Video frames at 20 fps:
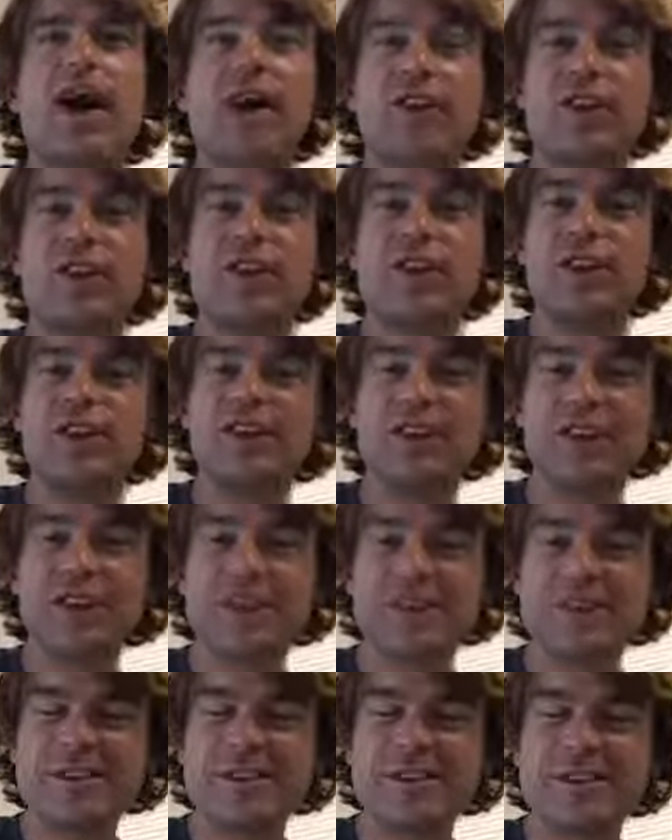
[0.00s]
learn a little
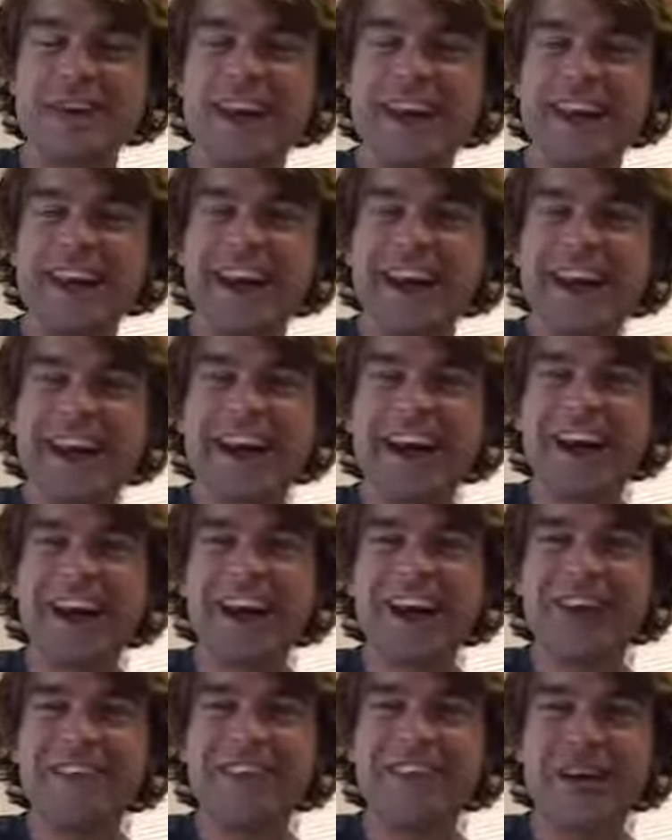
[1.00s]
history.
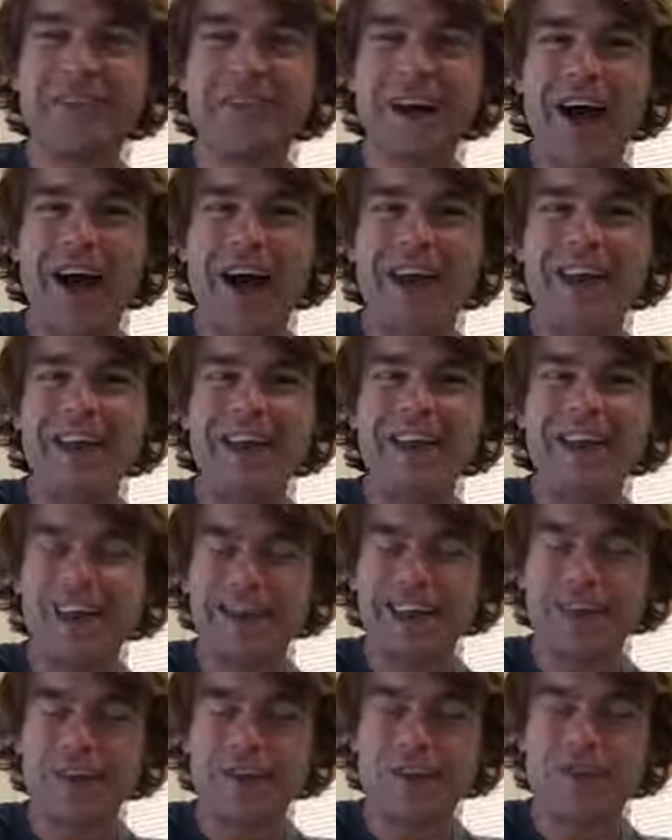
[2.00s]
Well, Patty,
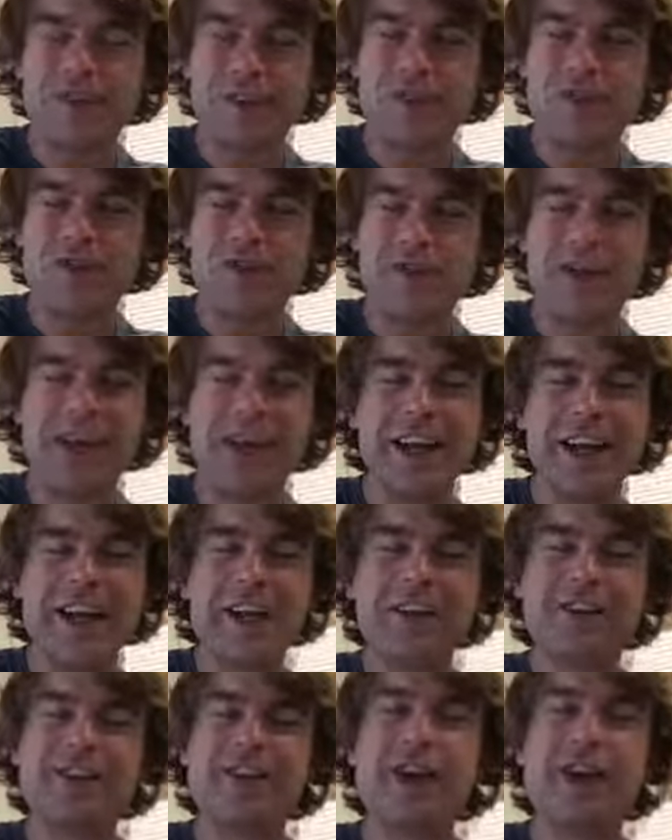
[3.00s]
thank you for joining
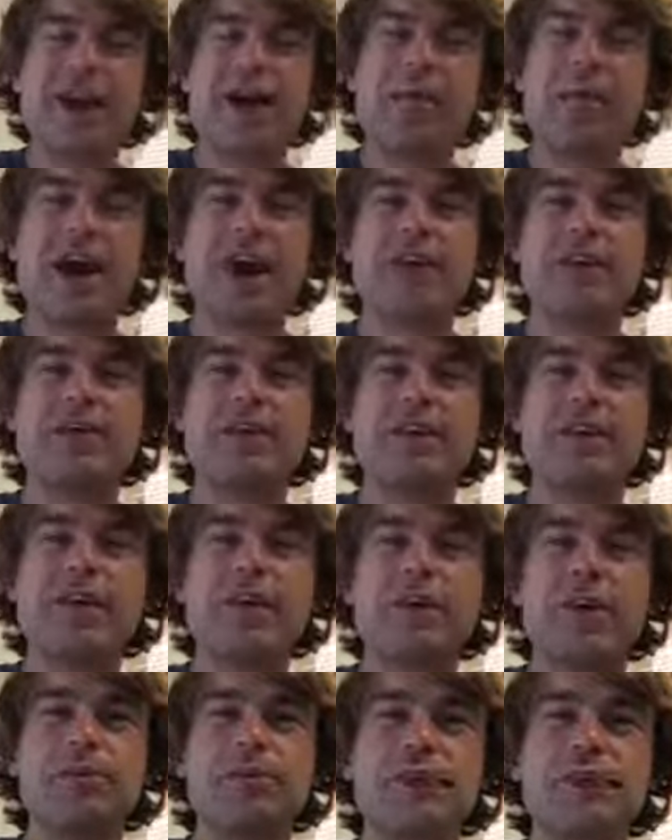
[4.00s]
us. Patty was
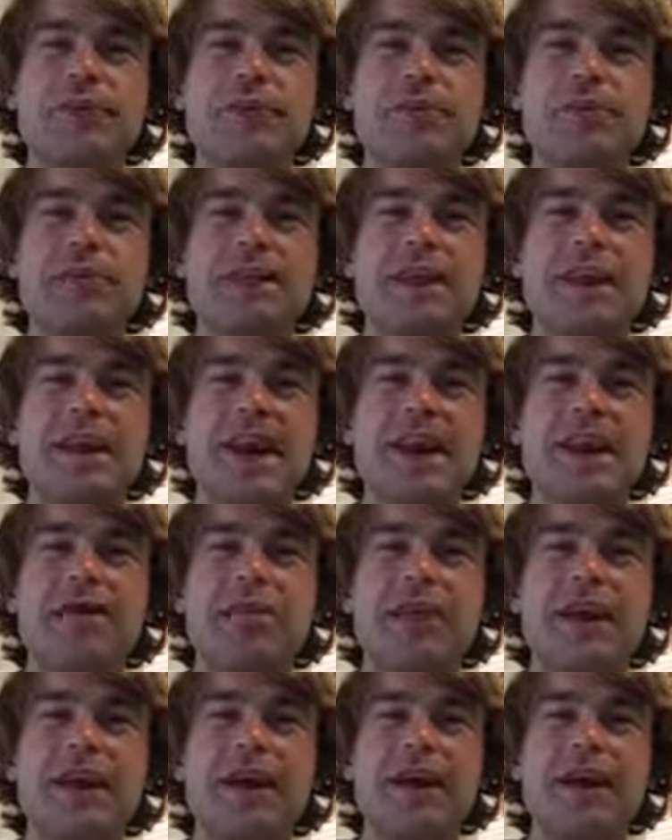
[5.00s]
telling me this weekend
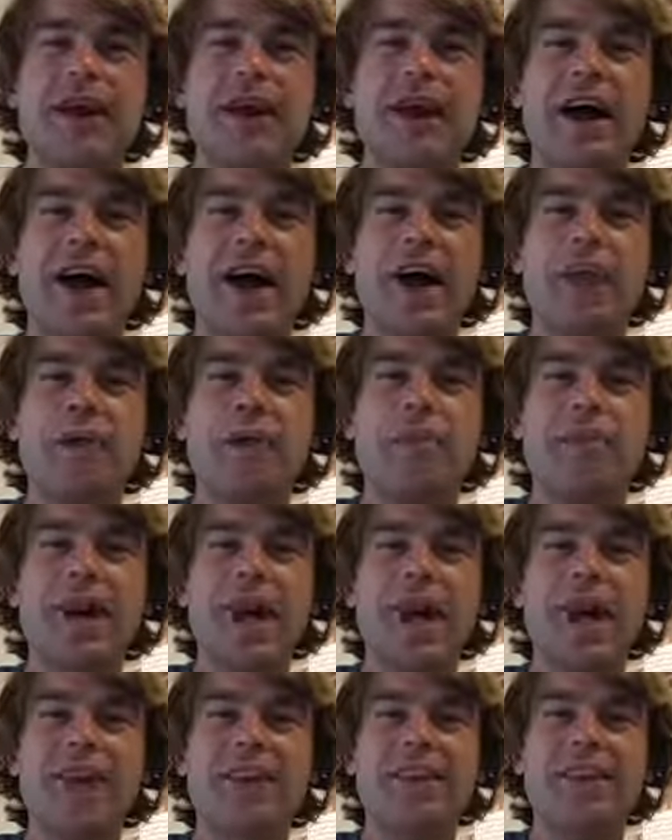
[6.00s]
about Outer
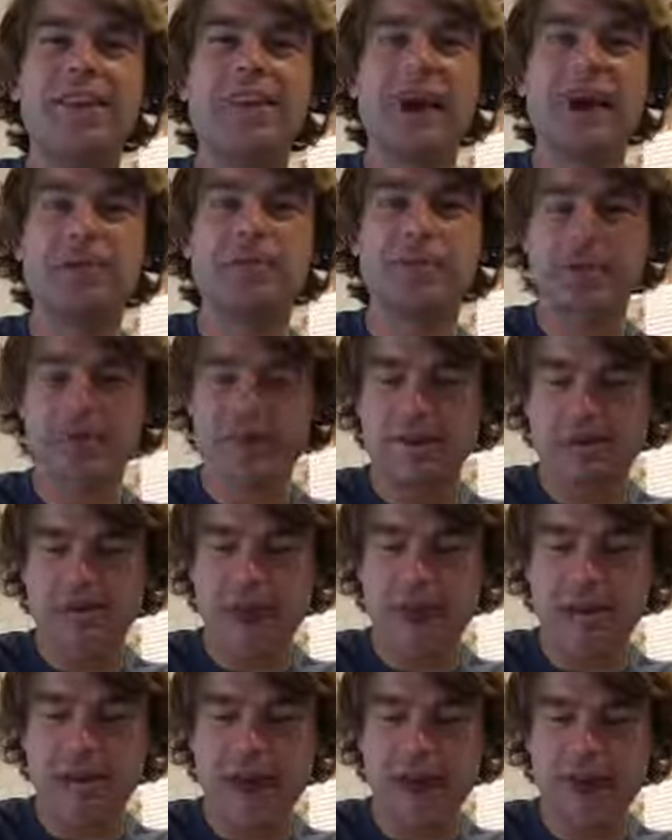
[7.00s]
Banks, and I must
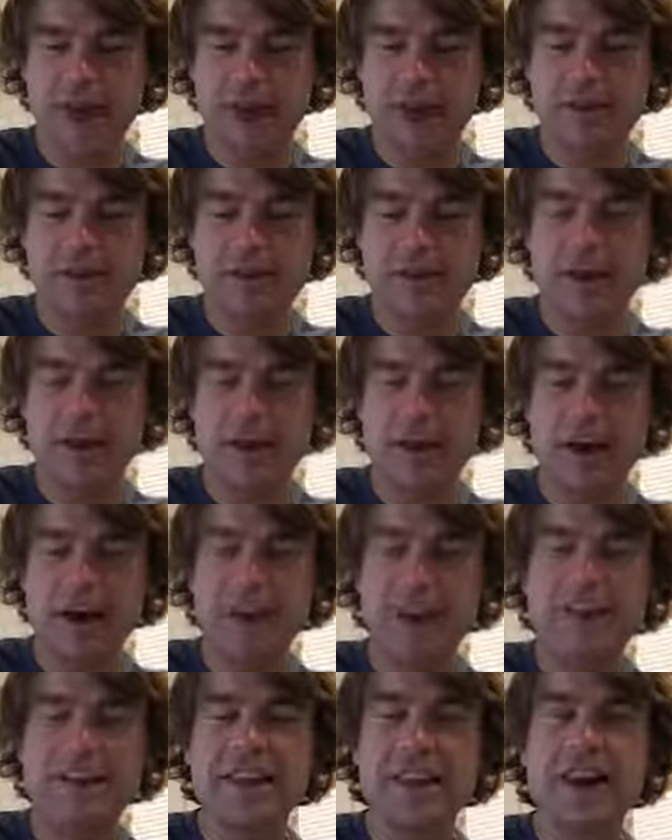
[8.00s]
admit, Patty, I've heard
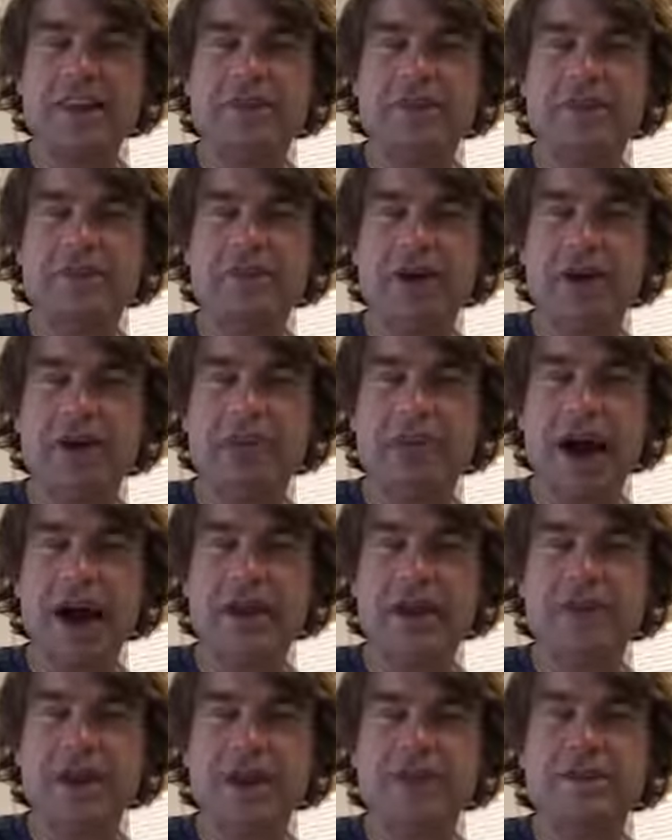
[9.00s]
great things and I've heard
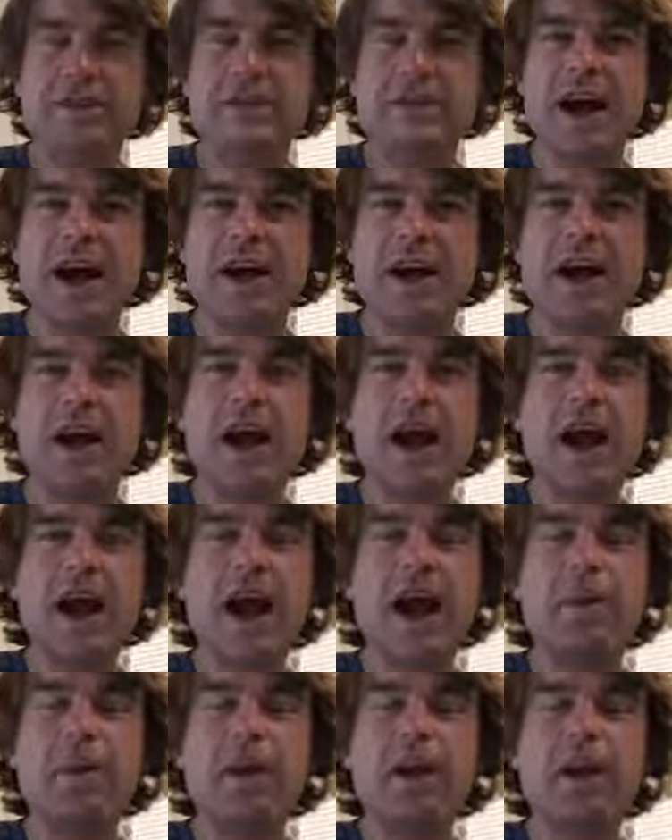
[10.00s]
bad things about it,
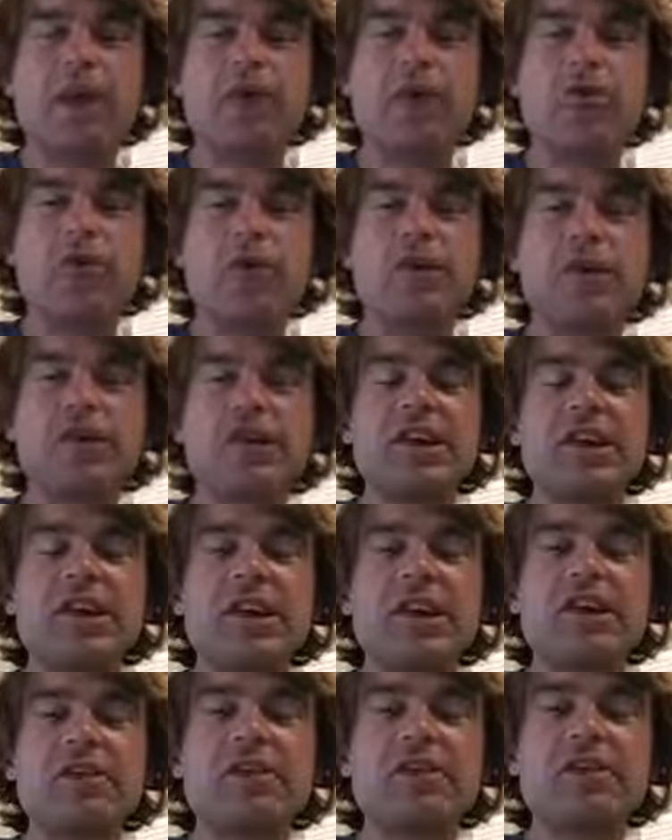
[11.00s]
but
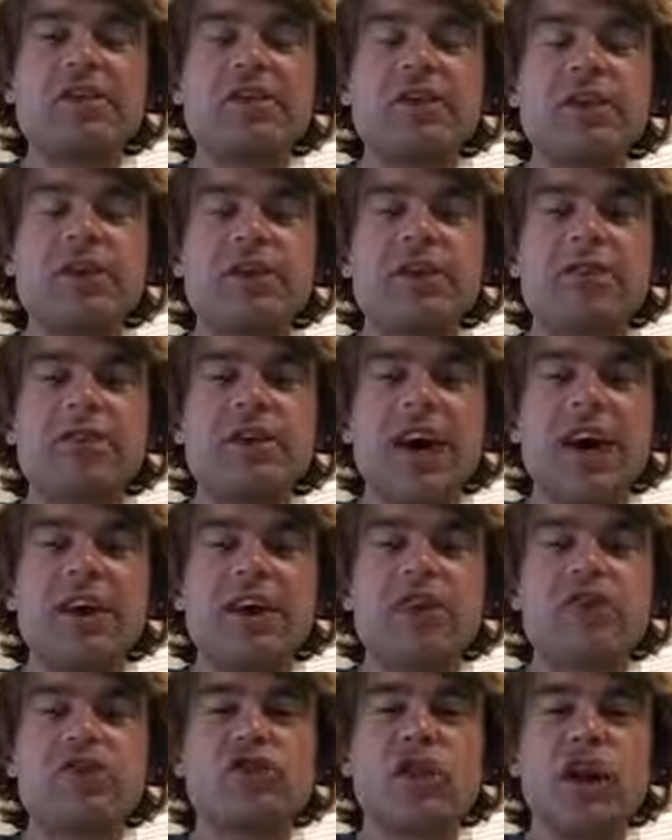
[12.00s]
unfortunately it was filmed down
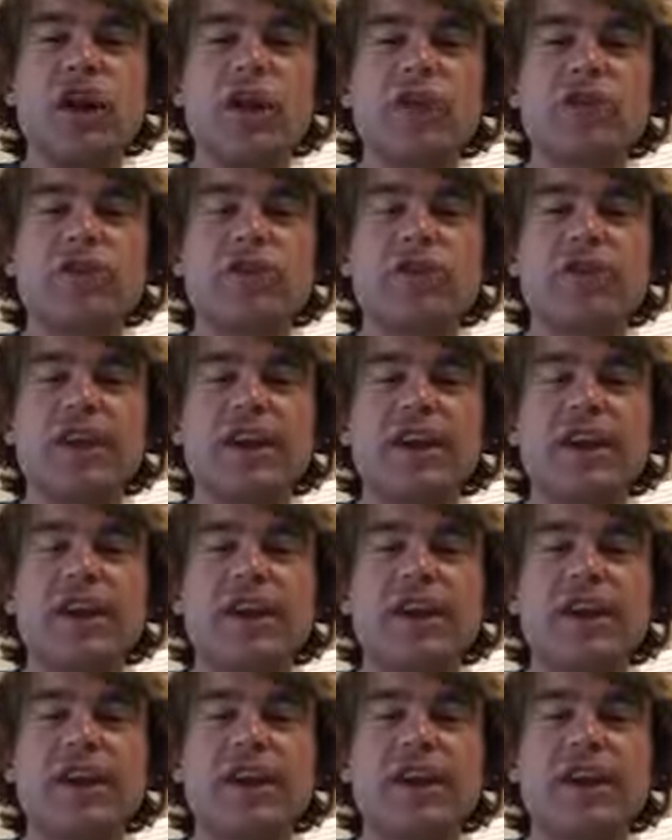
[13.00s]
in Charleston.